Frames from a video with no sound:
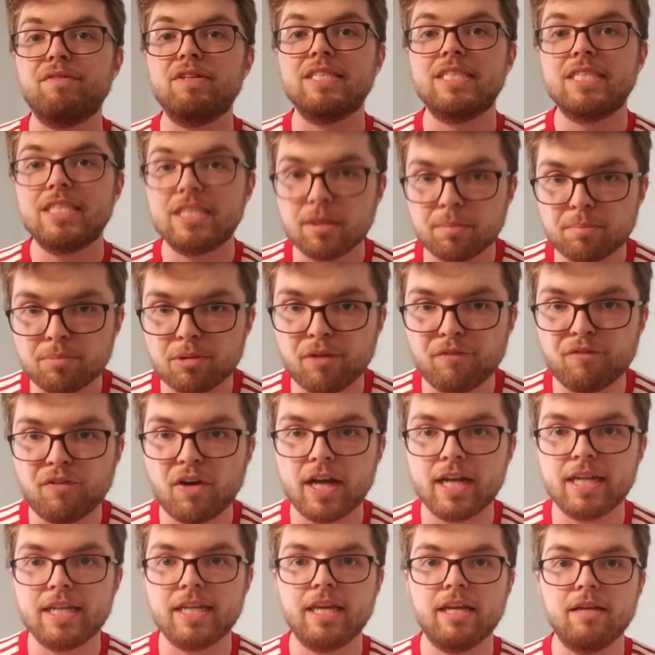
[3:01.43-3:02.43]

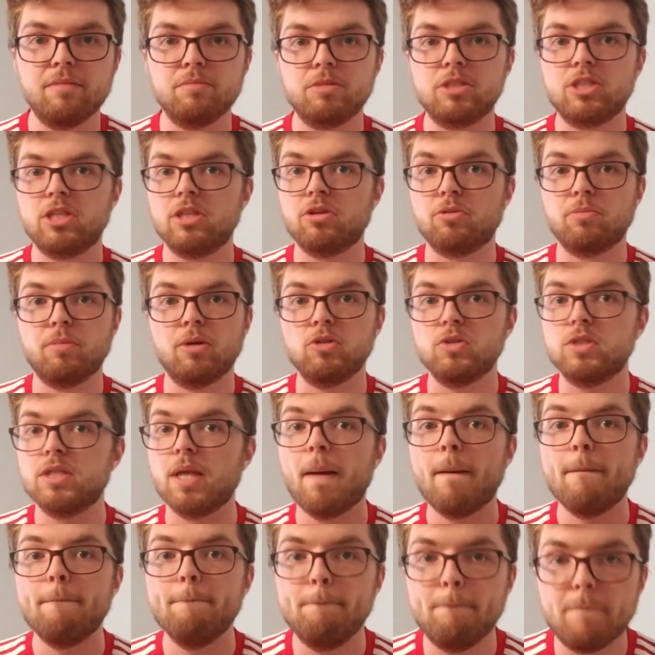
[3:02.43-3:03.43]
simplifying games to their most
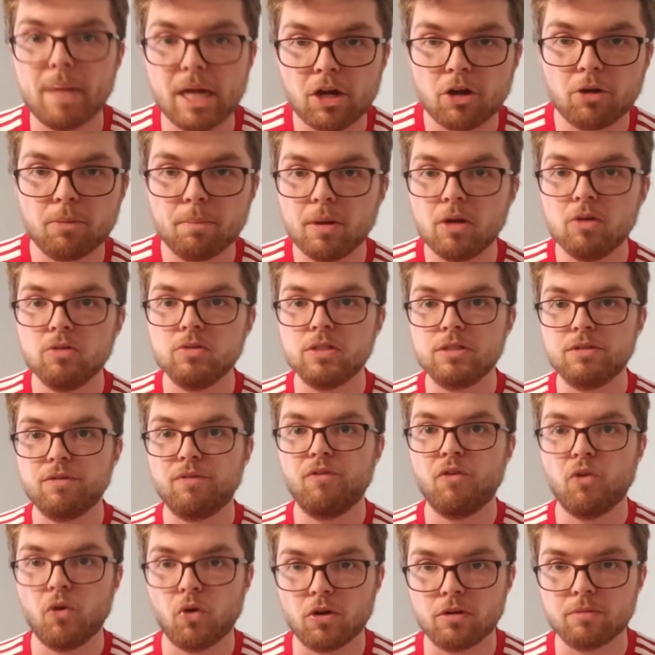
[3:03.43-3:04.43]
bare bones
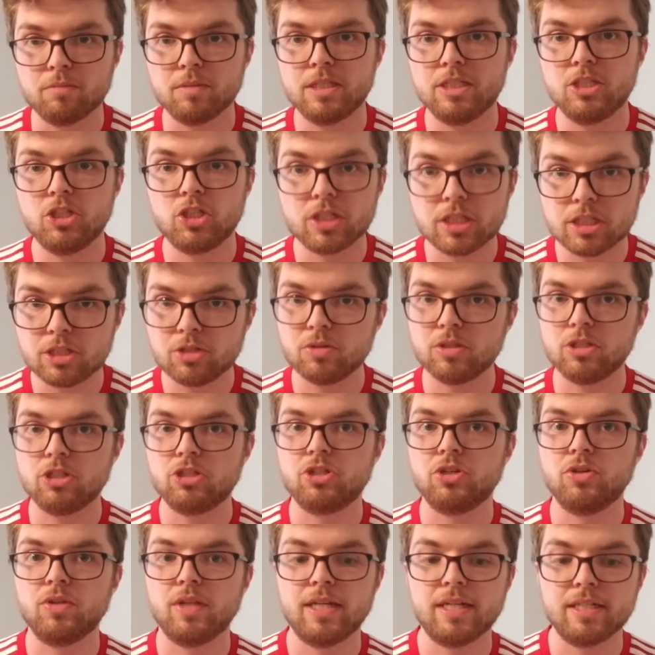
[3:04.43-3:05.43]
forms just to
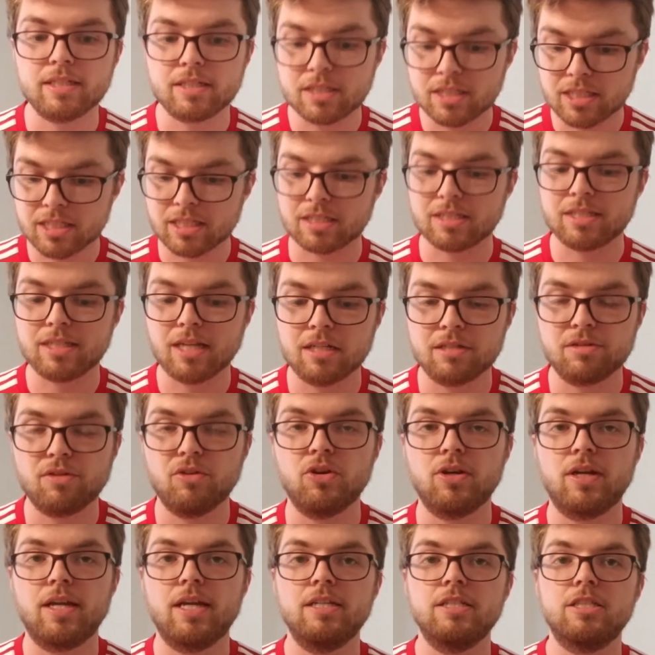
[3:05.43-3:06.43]
ensure that it's successful,
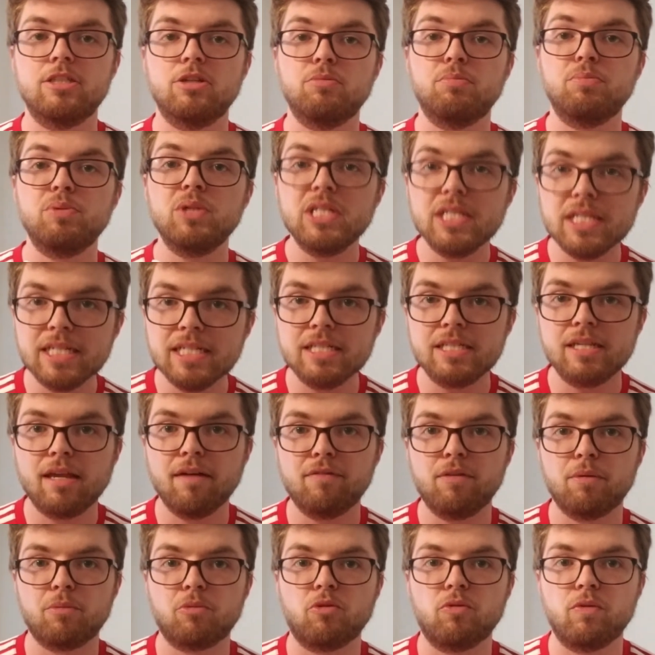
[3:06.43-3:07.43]
okay? So please give
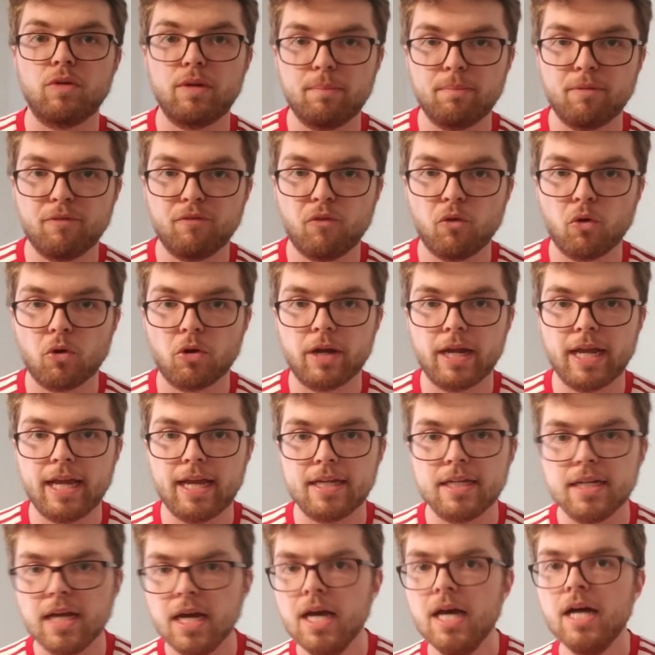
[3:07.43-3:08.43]
them a read
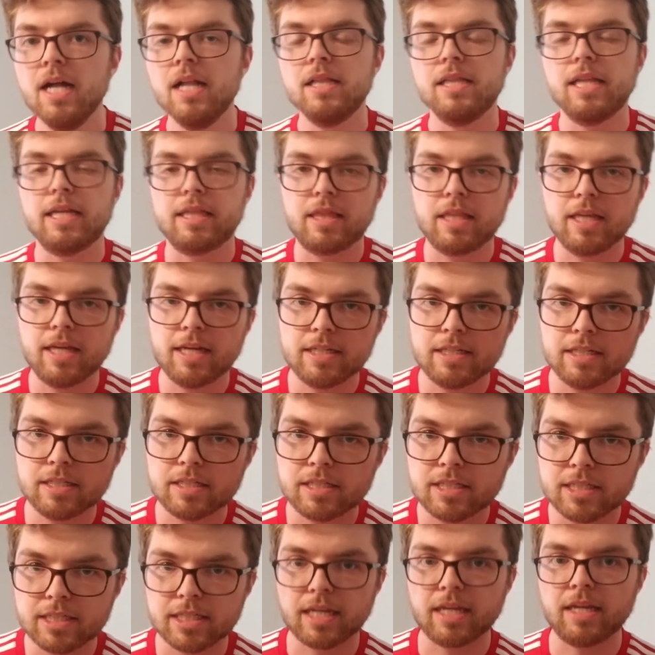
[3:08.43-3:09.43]
beforehand, let the
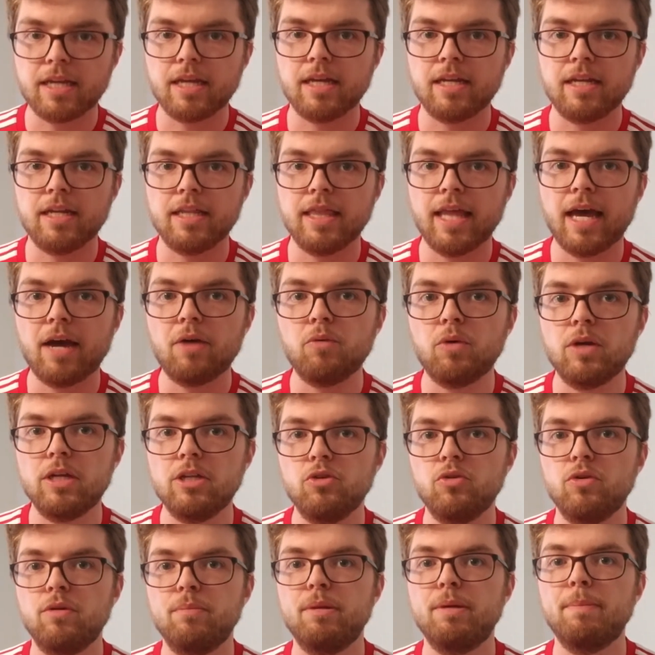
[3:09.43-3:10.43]
ideas sink in, and that way
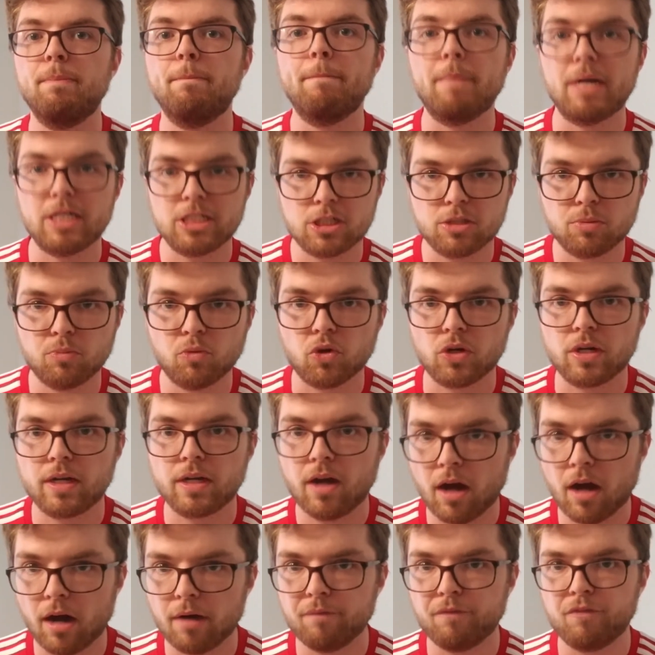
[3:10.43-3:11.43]
you will be much more
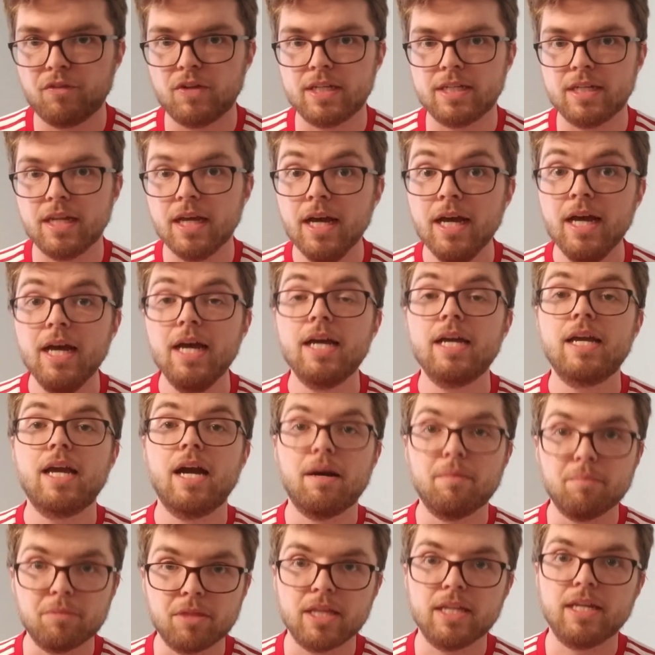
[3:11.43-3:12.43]
confident
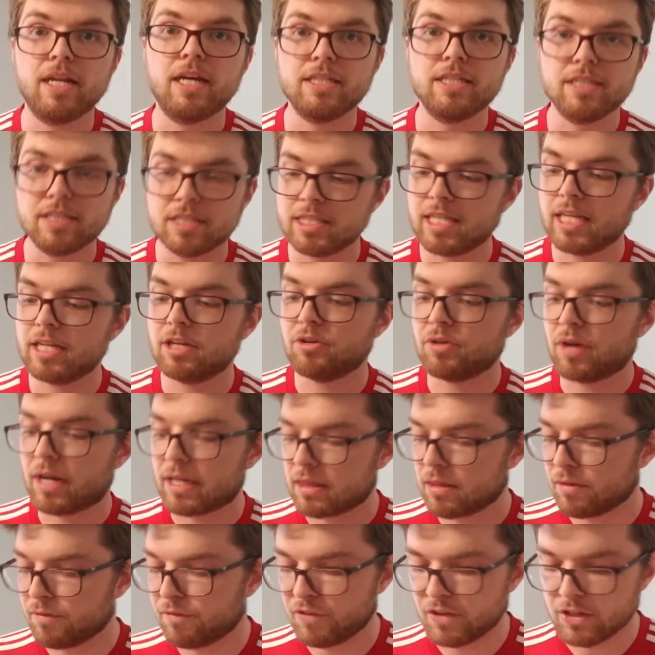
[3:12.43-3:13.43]
come the nights that you're at
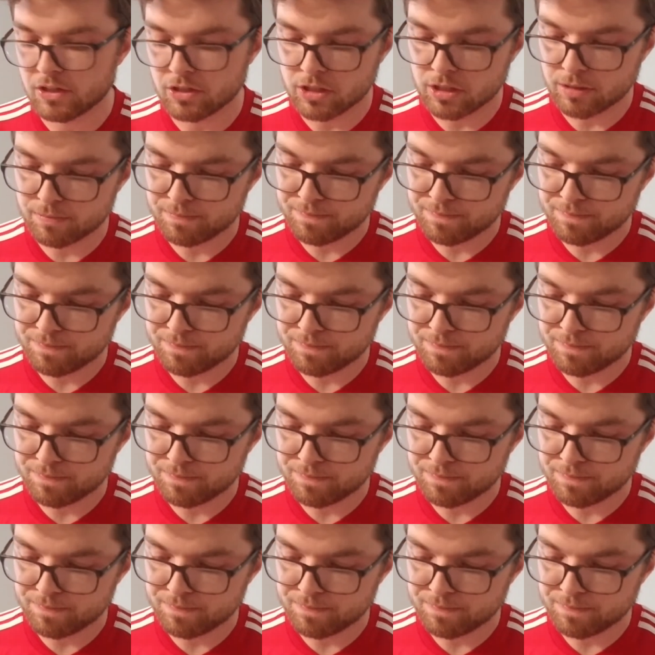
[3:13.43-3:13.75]
the field.